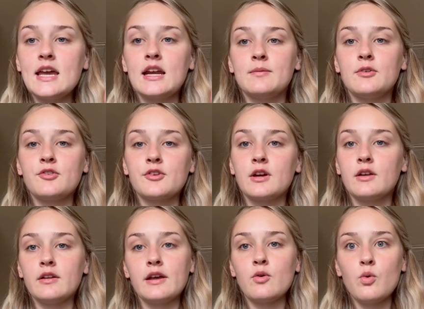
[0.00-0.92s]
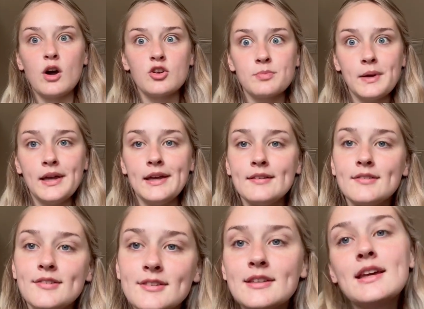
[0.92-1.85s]
and I'm just gonna like wash my
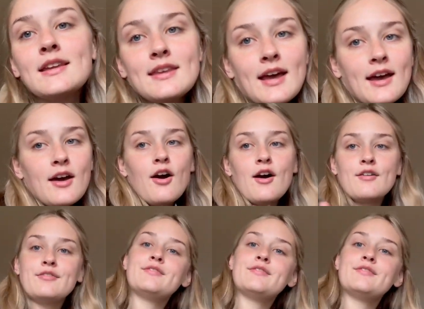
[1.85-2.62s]
hands to get that off.